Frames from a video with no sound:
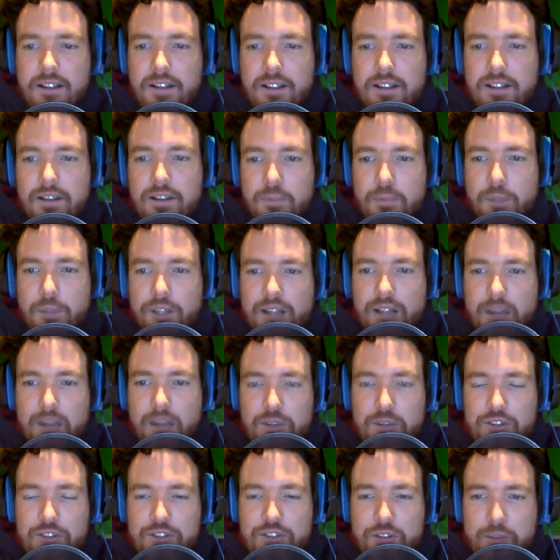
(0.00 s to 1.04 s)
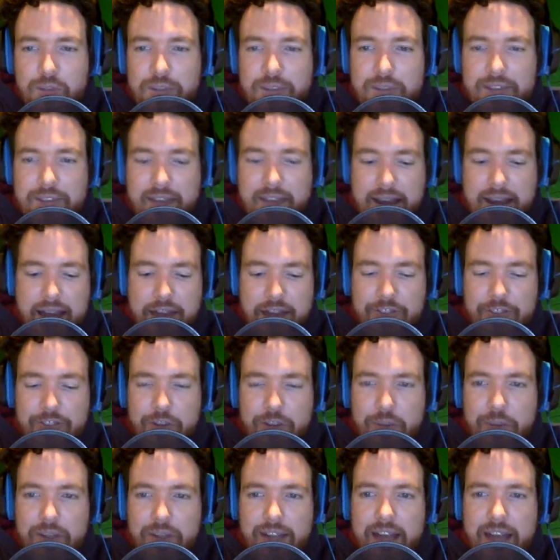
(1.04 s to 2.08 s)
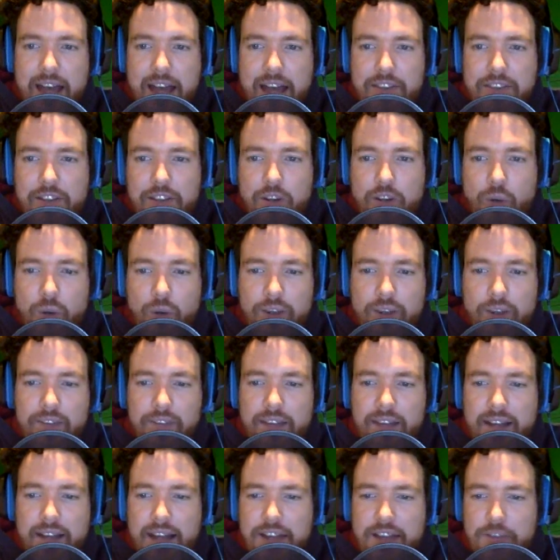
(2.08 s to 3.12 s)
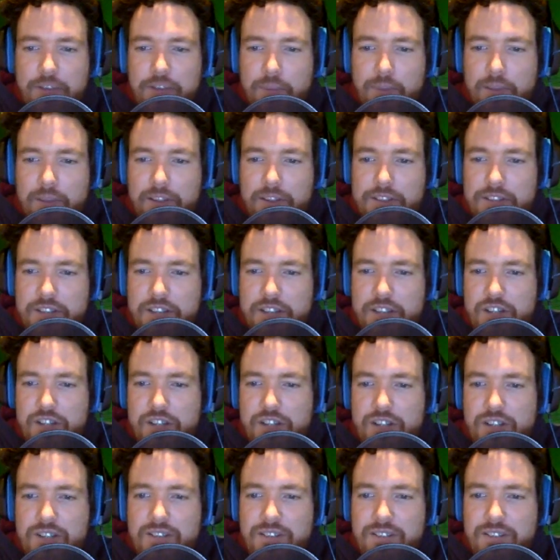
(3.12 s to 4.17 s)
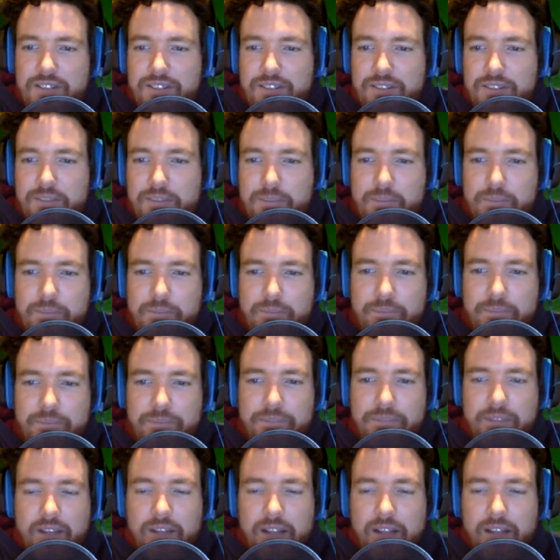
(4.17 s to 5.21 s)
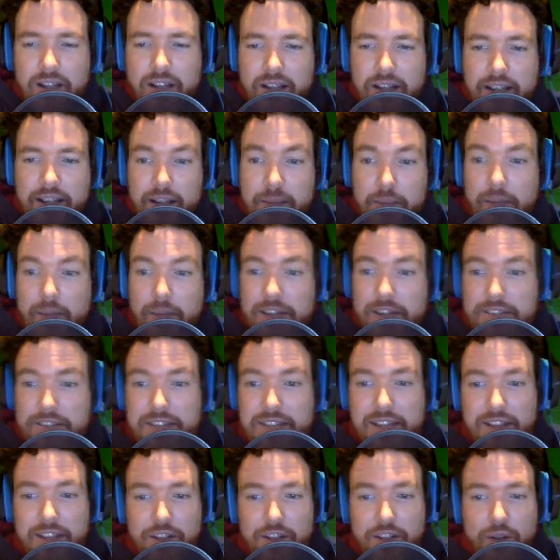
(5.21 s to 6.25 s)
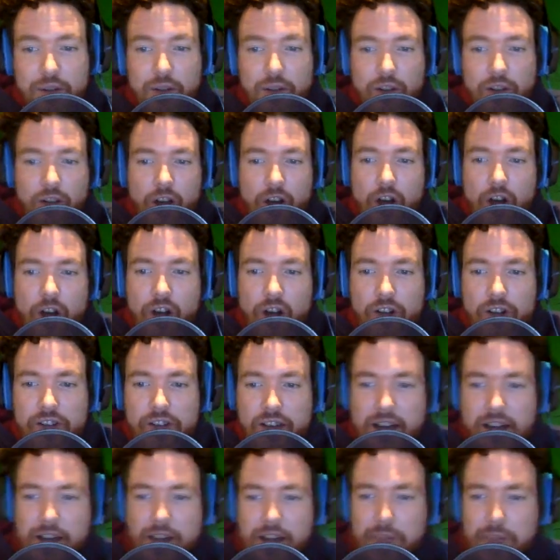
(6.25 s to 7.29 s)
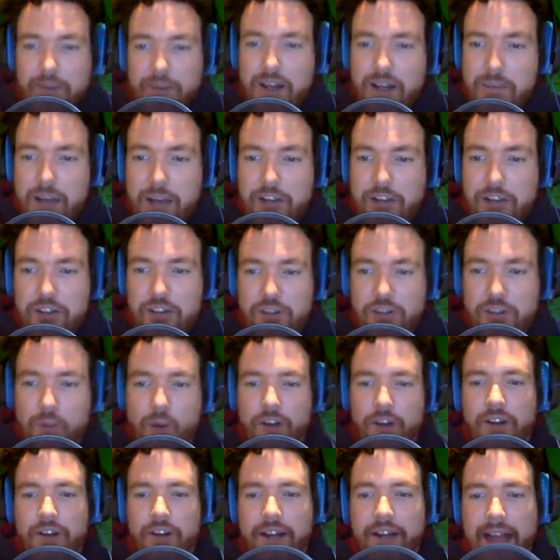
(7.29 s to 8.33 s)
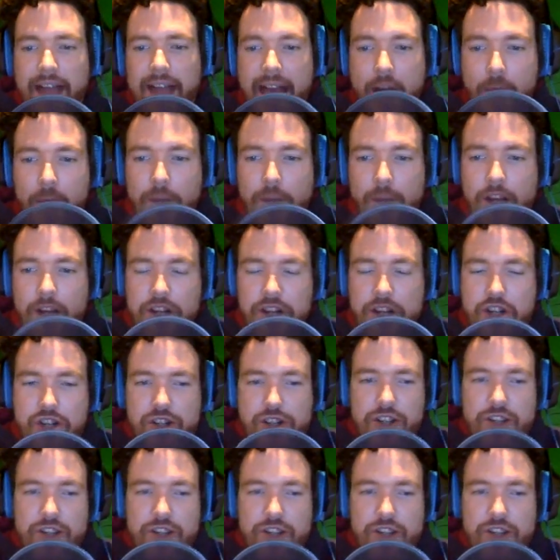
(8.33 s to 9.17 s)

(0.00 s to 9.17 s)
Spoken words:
But I'm assuming that everybody had the coin that has PlayStation. And it might have taken you a long time. I'm actually wondering how much